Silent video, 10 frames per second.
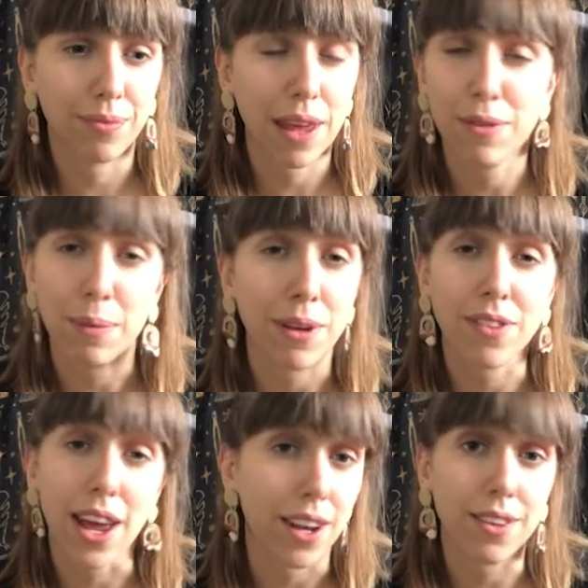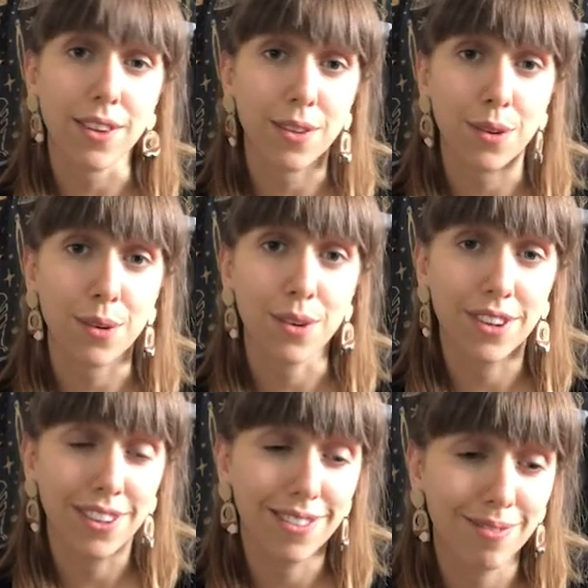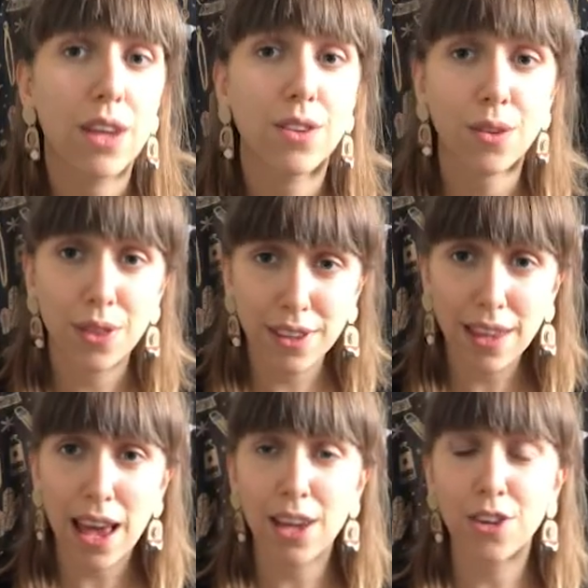if that makes any sense at all. So this hair,